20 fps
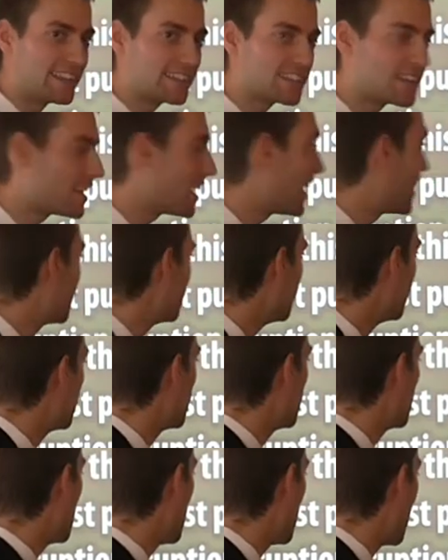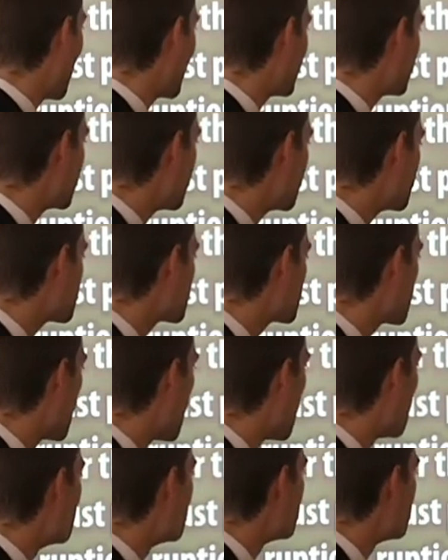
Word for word: and listen now, and this